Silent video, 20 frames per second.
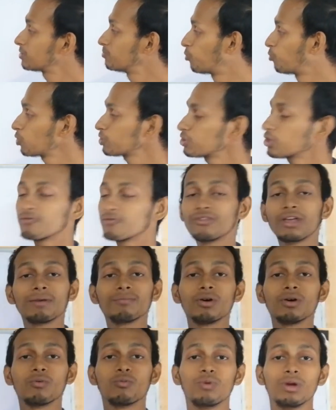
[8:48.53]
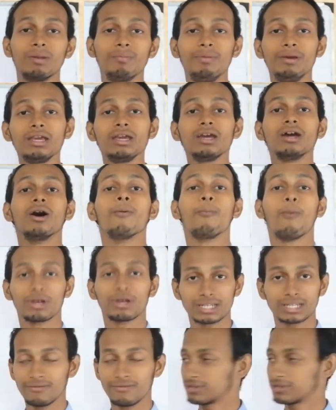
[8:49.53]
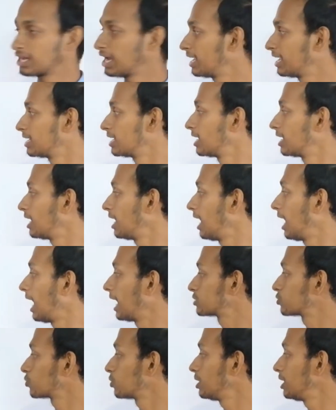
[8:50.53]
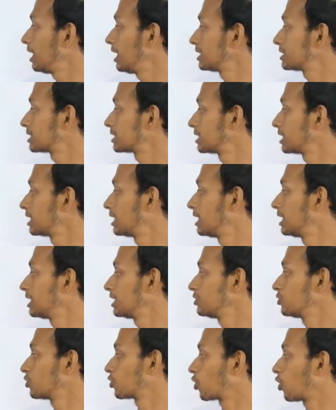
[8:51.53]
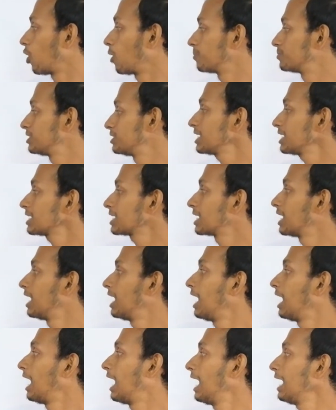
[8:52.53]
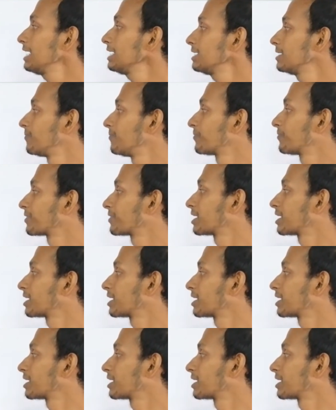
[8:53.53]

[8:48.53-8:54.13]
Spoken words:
both of them will be positive sign, as well as your object and